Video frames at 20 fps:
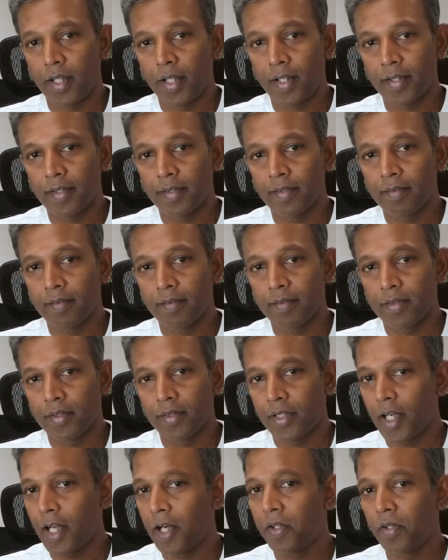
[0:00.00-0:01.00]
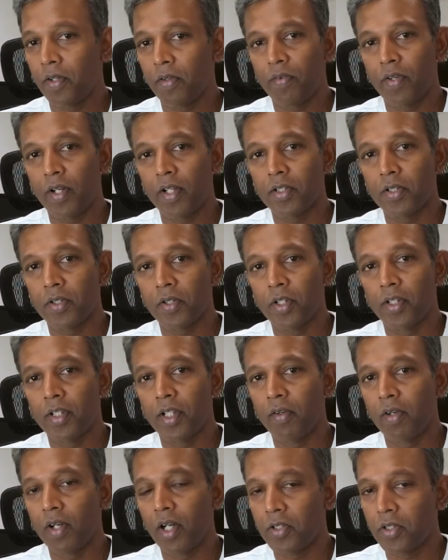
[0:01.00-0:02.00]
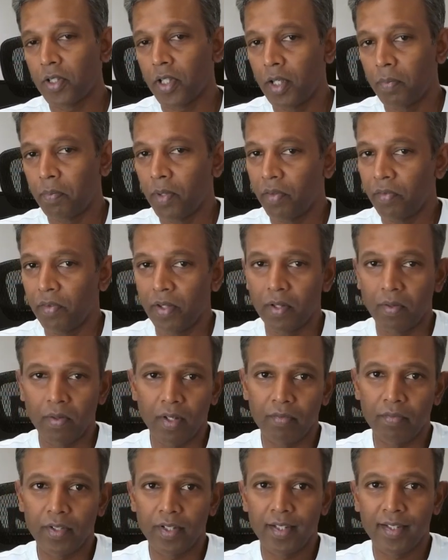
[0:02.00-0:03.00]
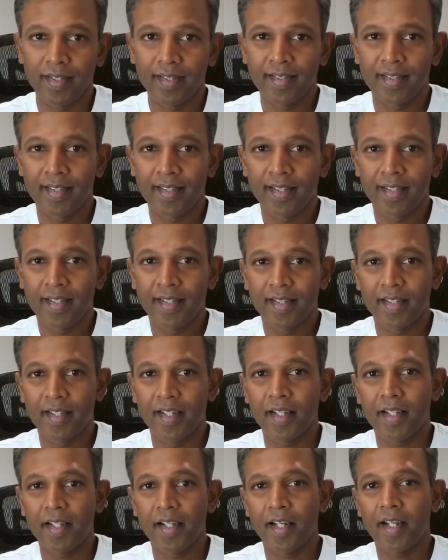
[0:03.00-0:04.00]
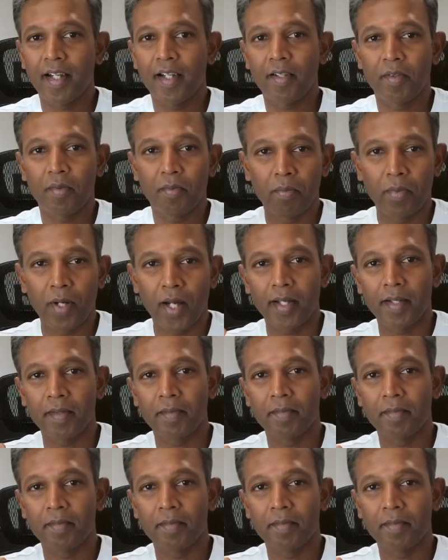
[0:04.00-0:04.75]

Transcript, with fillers: and share it to your friends so that they will also get benefit out of it. Take care. Bye.